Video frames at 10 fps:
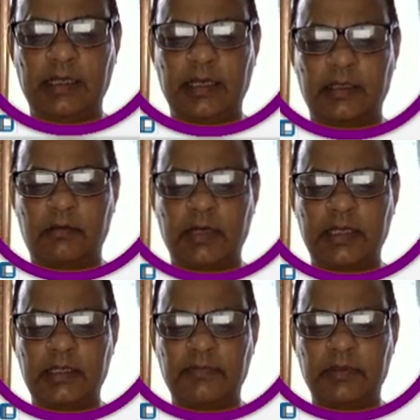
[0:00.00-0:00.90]
and
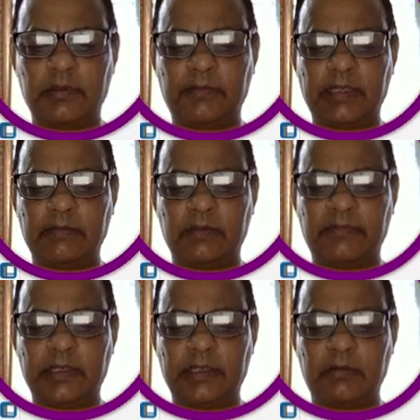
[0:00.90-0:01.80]
quite a few of them
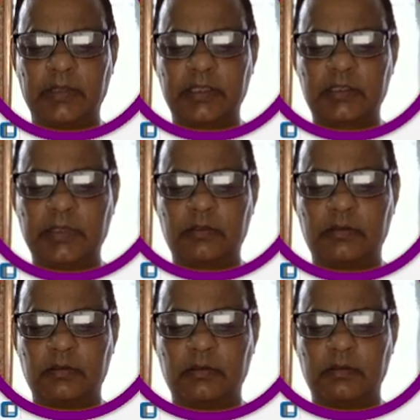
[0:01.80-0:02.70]
often request me
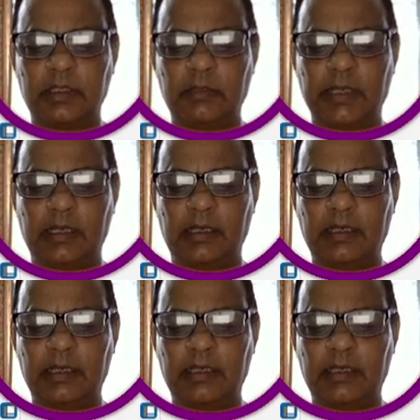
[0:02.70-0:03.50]
through email